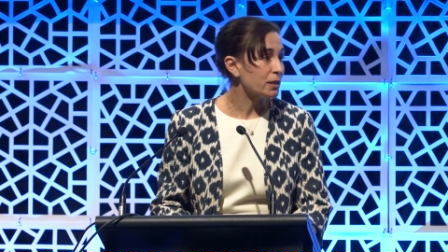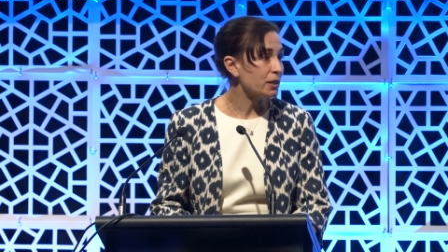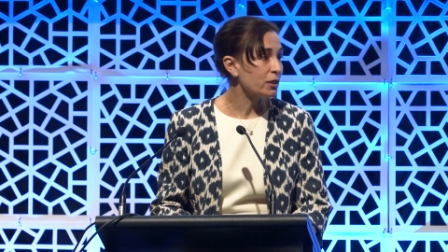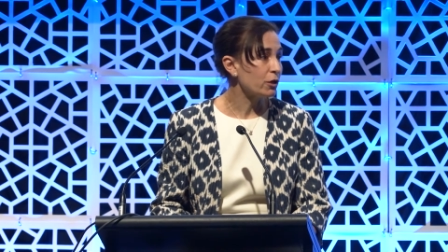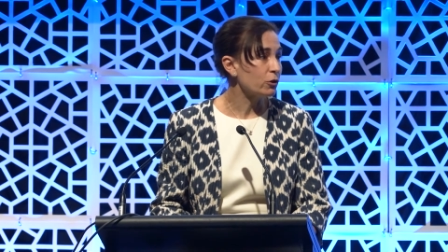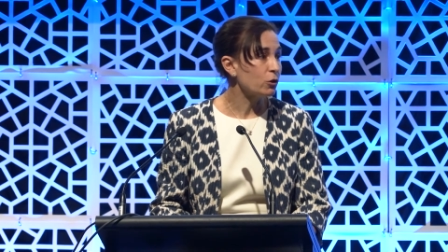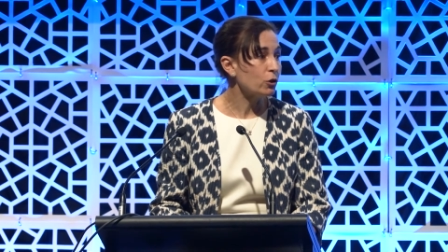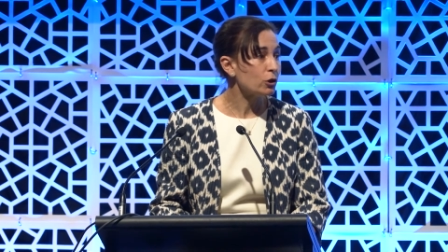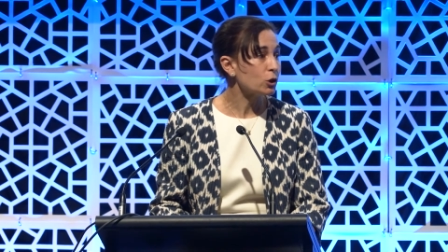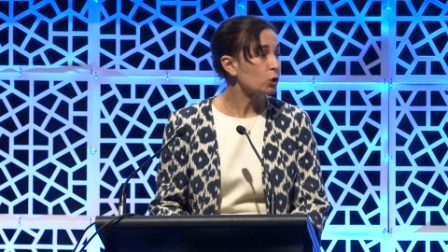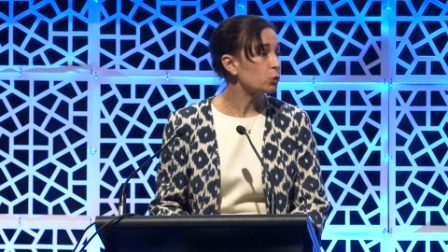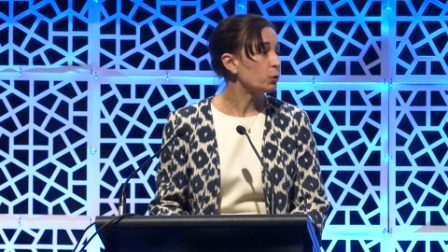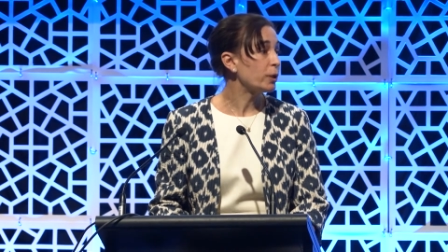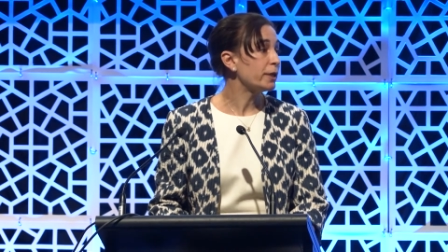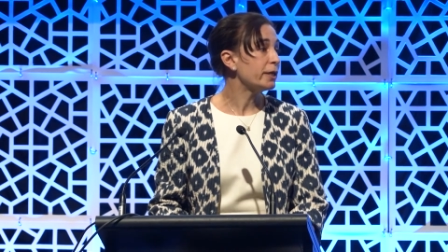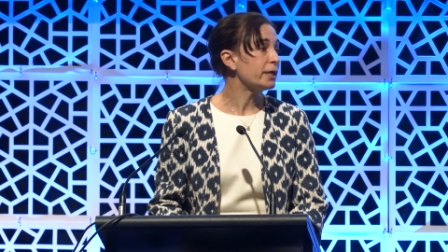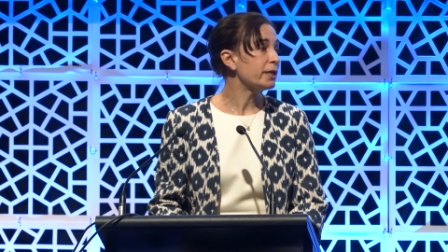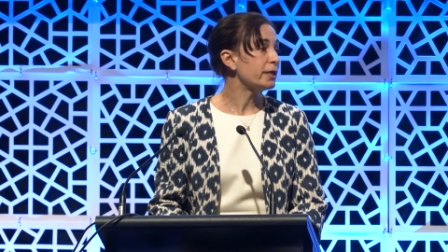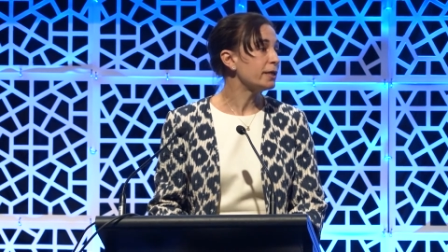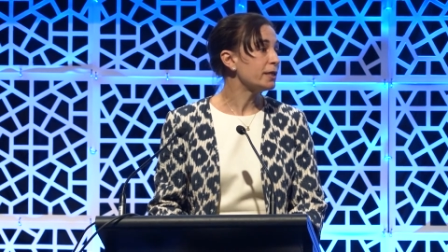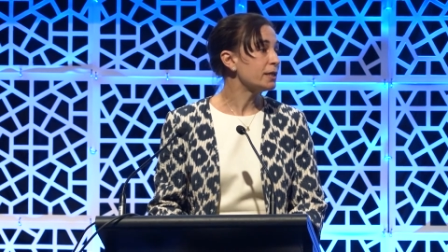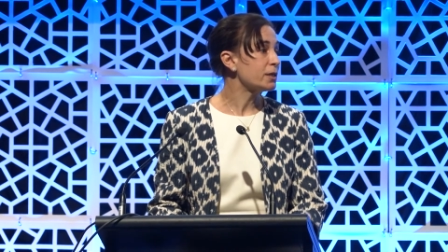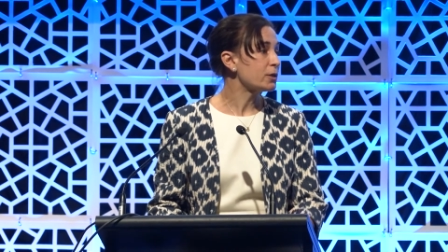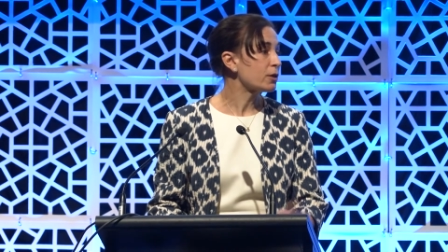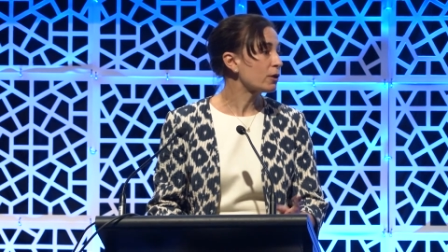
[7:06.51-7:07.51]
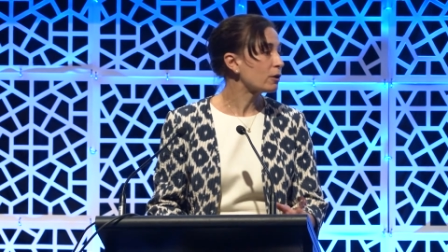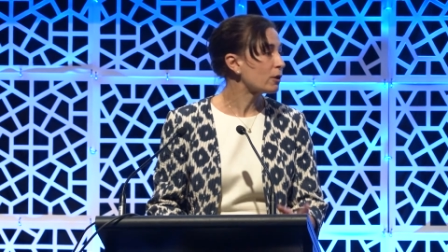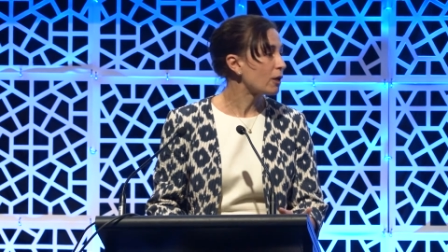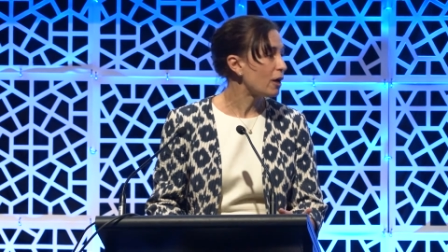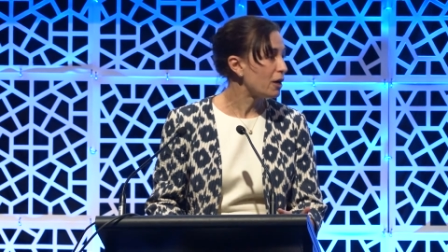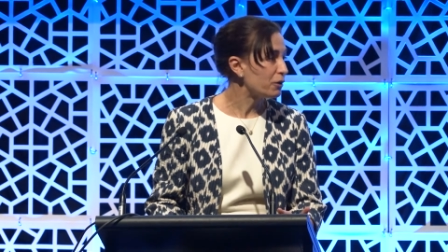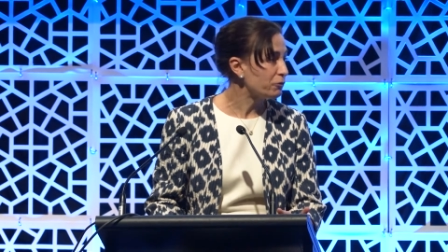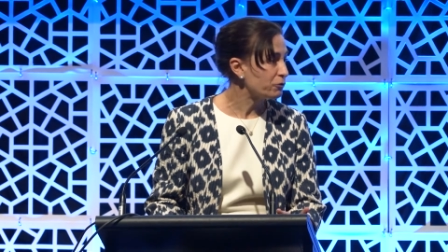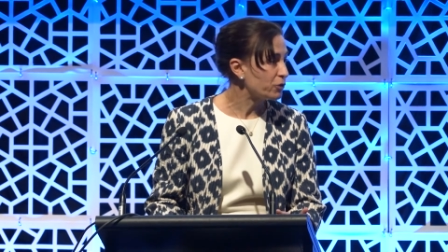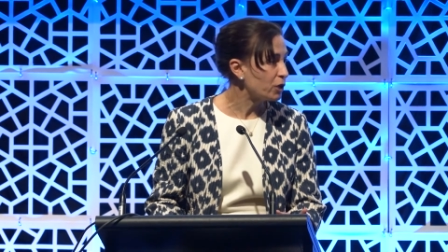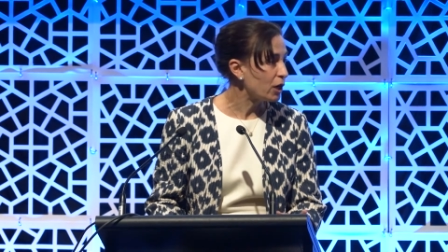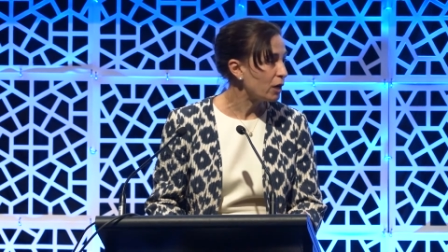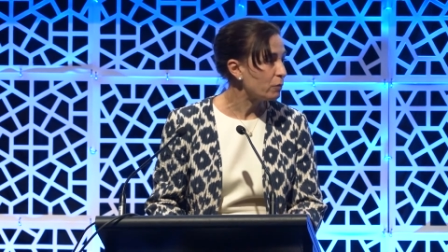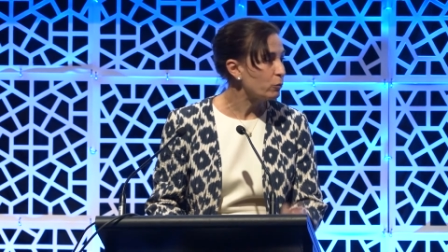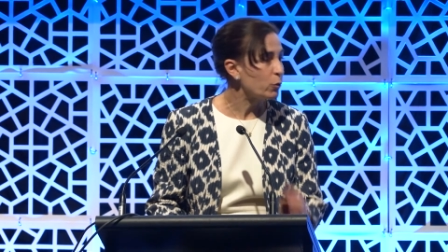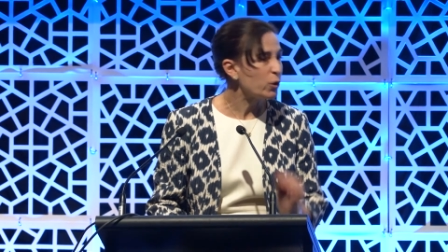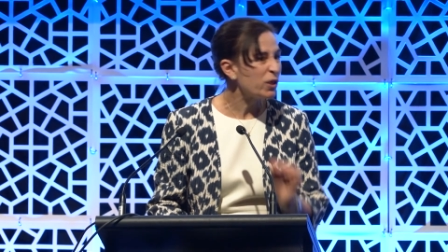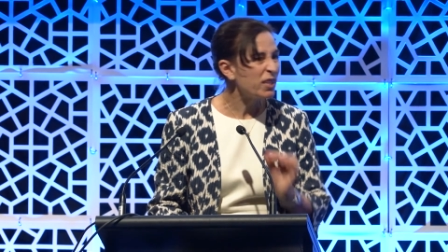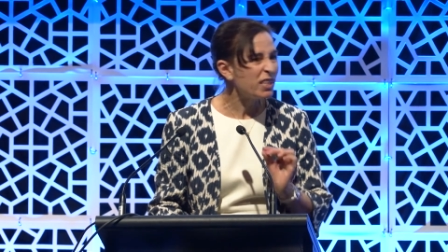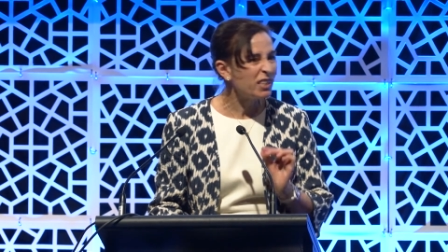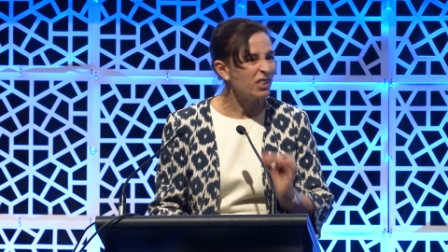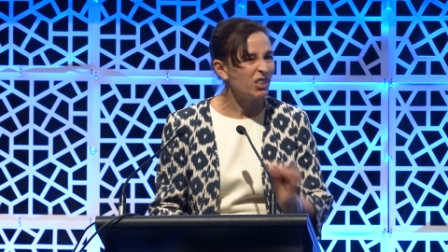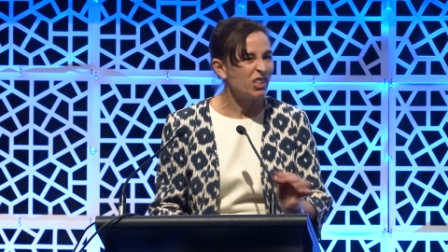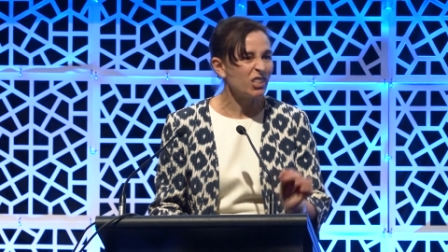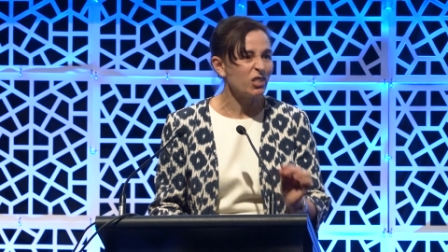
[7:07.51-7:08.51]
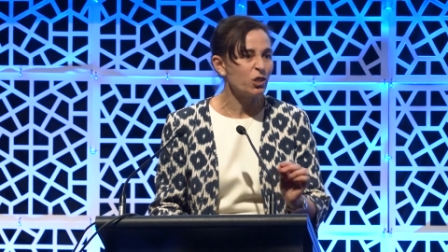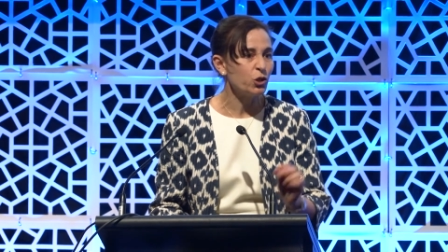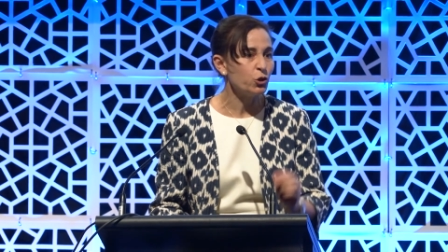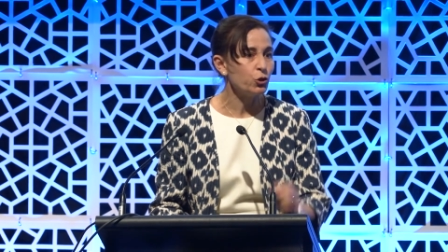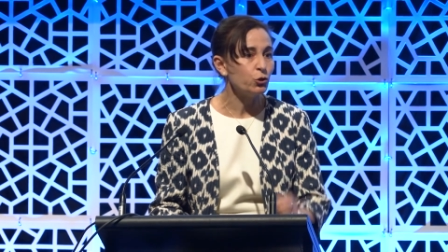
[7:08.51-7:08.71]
So not 20 years, not a lifetime, within just